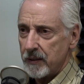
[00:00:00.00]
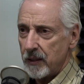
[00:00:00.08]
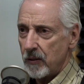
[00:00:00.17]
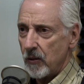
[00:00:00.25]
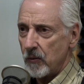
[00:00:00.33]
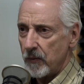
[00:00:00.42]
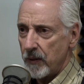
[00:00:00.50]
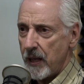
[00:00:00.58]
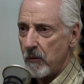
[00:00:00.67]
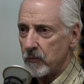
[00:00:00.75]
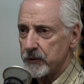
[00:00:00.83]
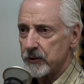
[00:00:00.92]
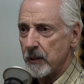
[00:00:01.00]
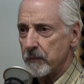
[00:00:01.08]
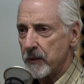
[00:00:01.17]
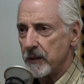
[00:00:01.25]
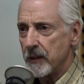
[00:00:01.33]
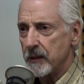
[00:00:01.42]
You mm-hmm. know, that was
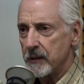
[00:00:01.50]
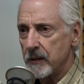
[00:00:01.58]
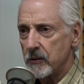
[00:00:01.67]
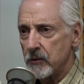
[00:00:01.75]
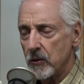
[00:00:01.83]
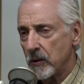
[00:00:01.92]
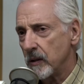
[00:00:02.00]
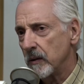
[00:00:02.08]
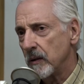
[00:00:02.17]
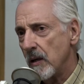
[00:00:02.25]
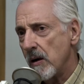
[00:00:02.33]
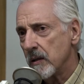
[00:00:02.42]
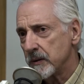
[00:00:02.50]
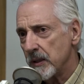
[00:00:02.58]
something that took a long